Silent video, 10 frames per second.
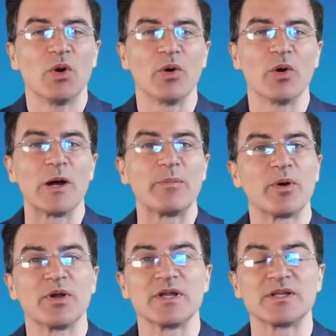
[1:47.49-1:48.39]
or
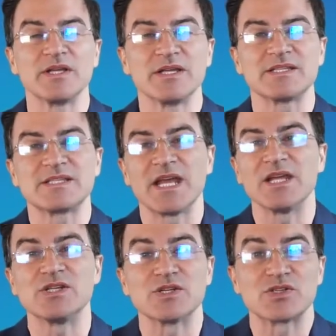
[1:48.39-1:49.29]
up on a
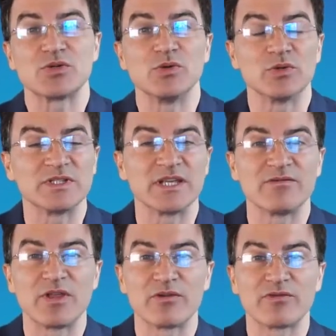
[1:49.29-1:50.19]
stage at school to
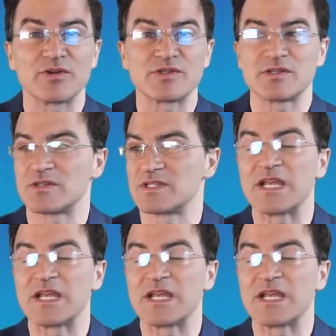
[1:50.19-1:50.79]
give their first,